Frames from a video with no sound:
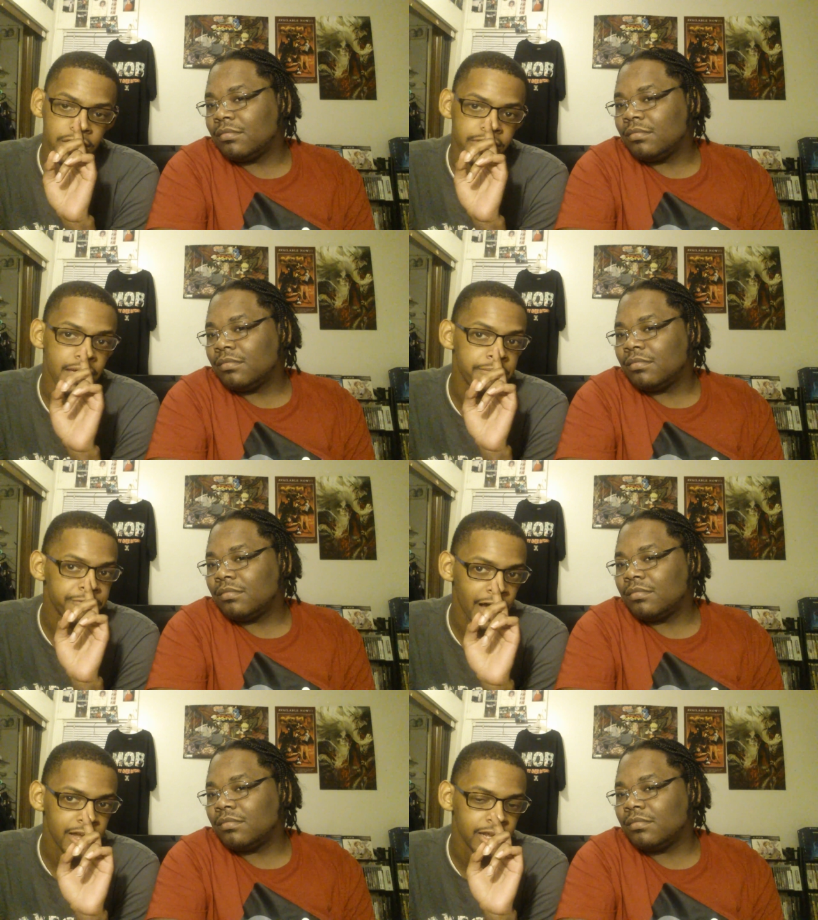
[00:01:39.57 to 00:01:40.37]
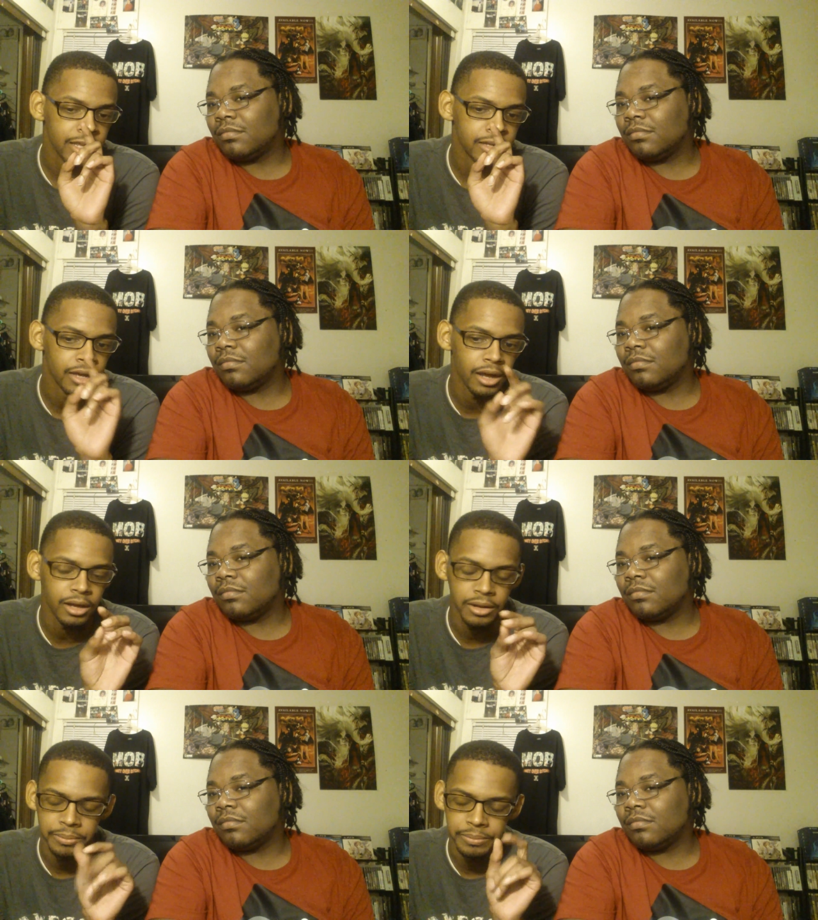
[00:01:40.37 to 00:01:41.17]
Speaker 1: them fighting
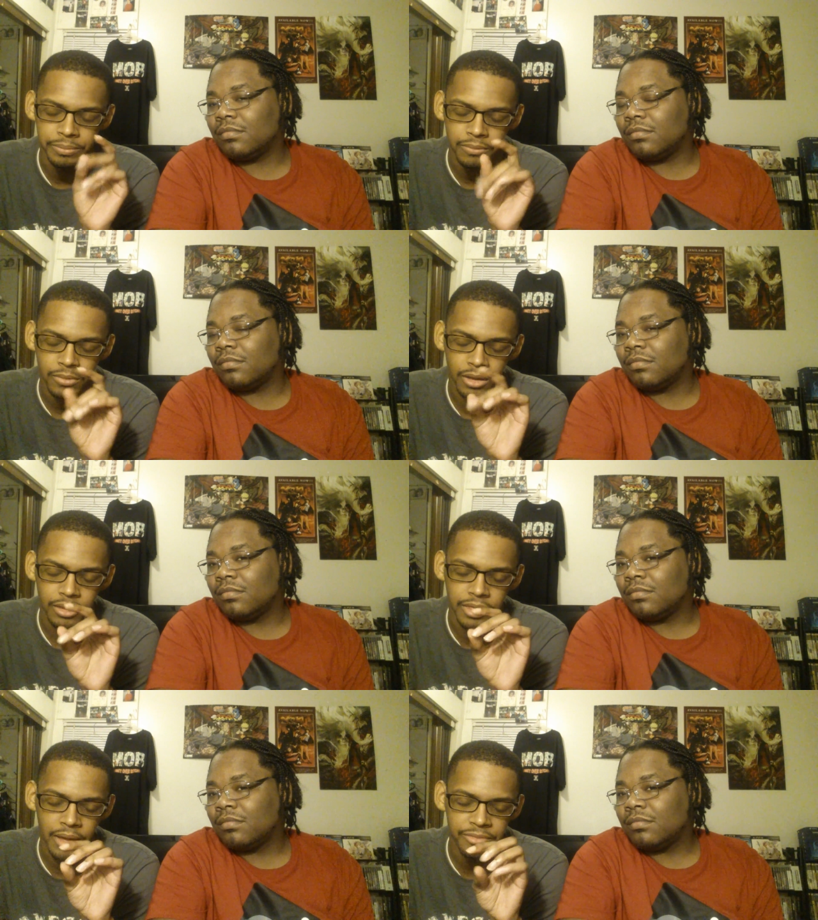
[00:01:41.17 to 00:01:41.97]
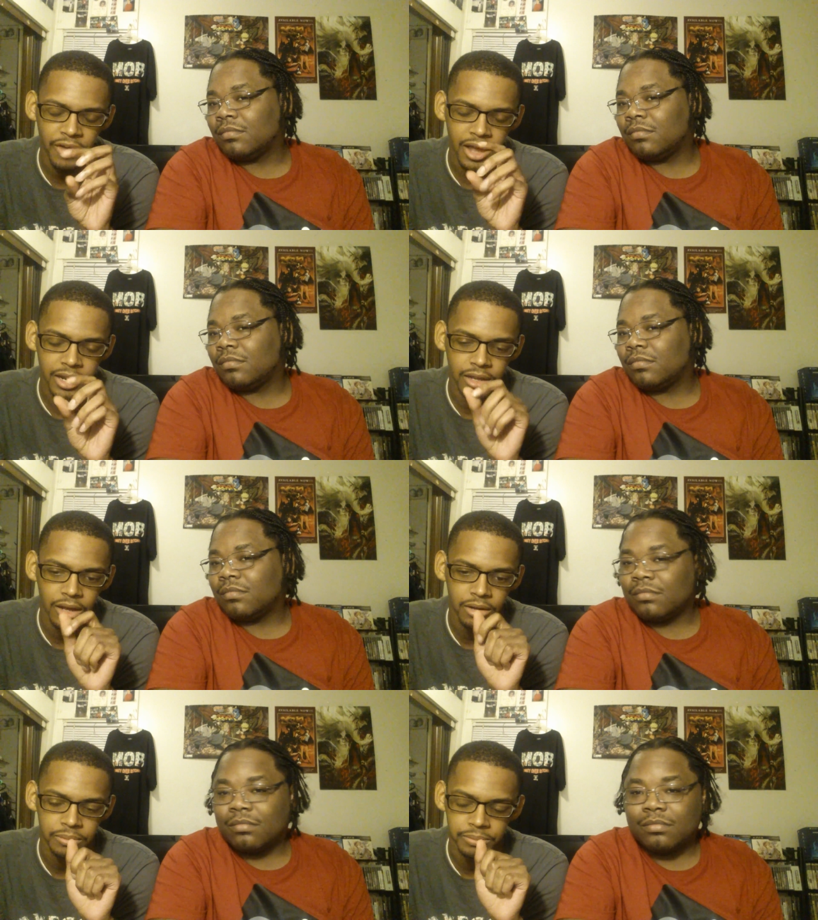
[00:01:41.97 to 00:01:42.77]
um them fighting
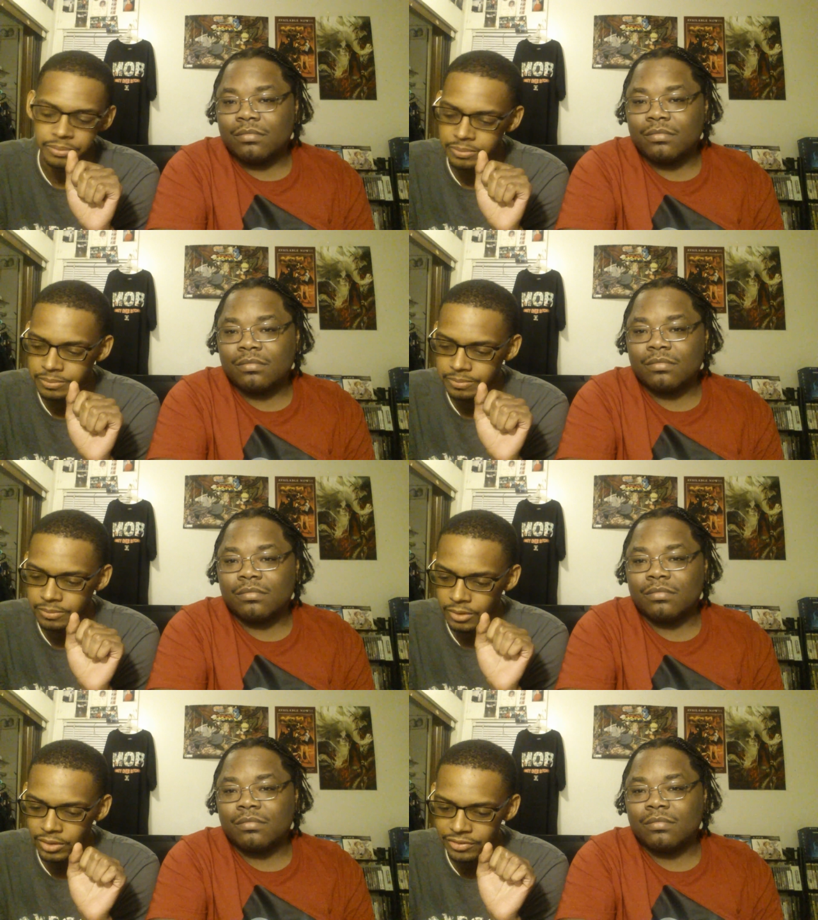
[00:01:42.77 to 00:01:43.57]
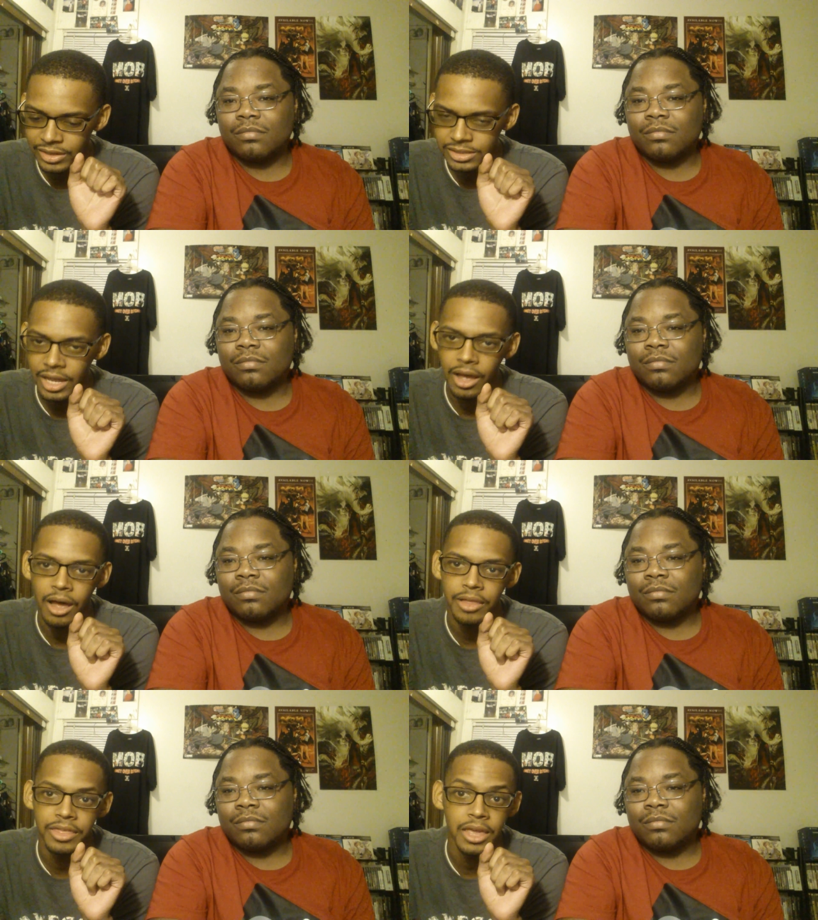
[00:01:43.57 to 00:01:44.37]
um what the fuck is name
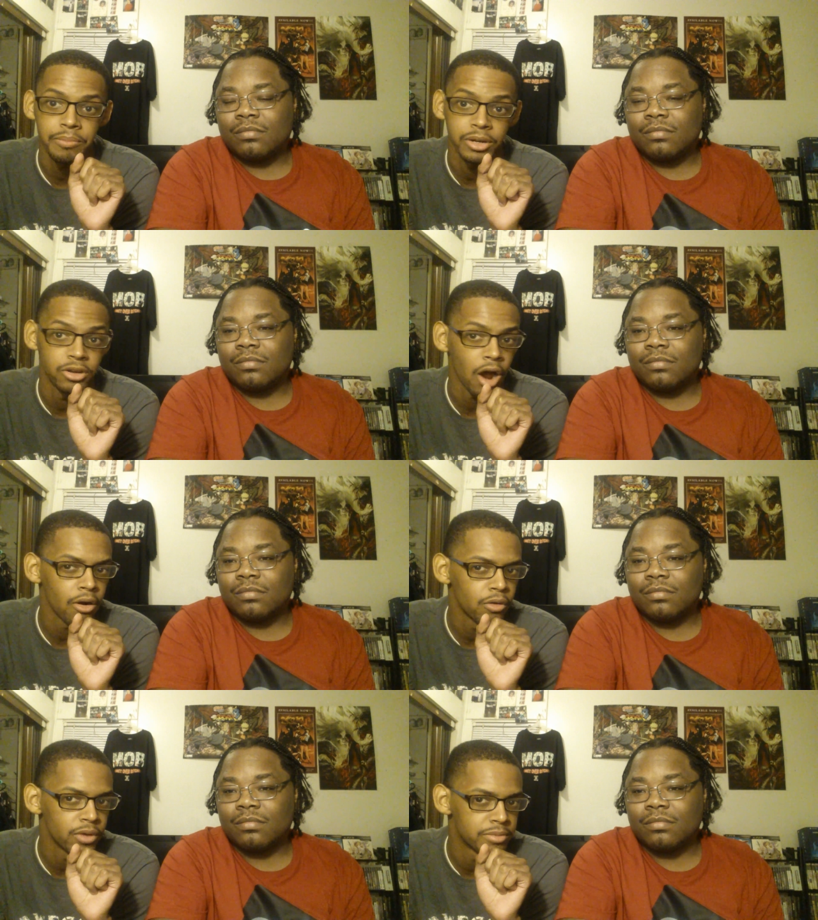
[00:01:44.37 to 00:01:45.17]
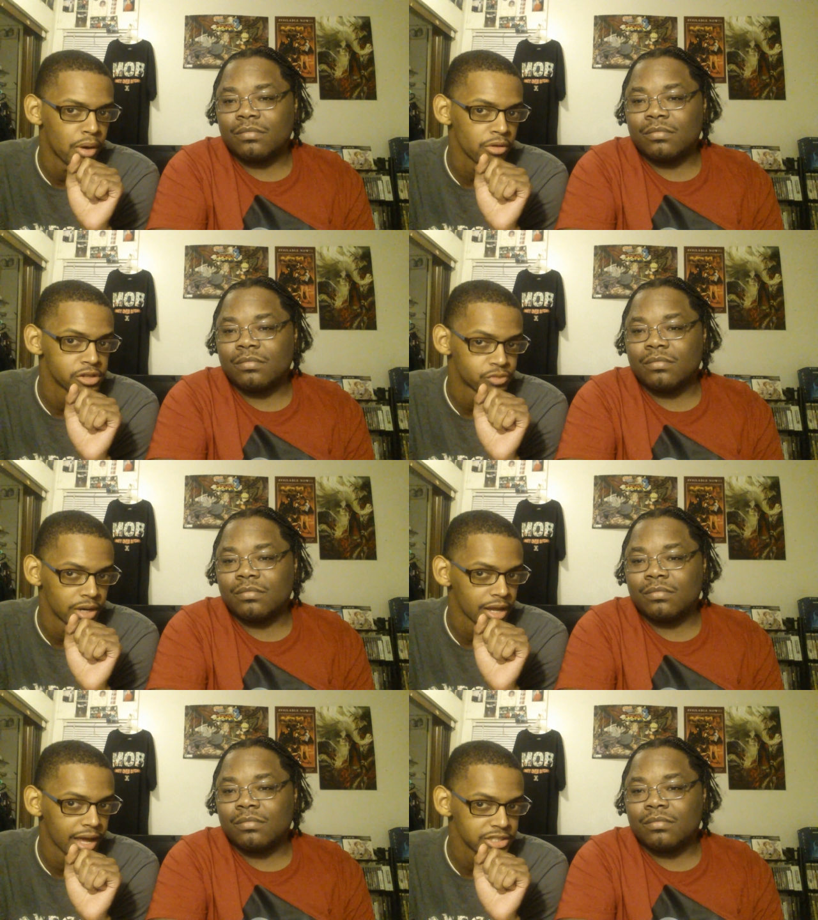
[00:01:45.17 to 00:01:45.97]
uh the Madara with both his
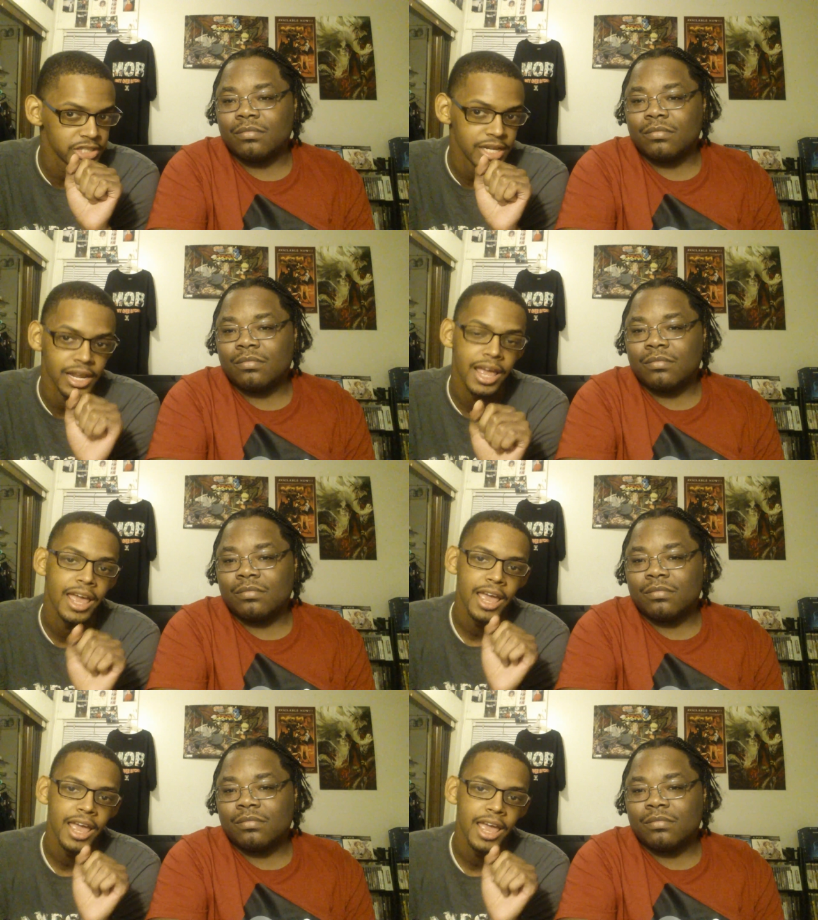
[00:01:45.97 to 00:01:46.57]
Rinnegan shit.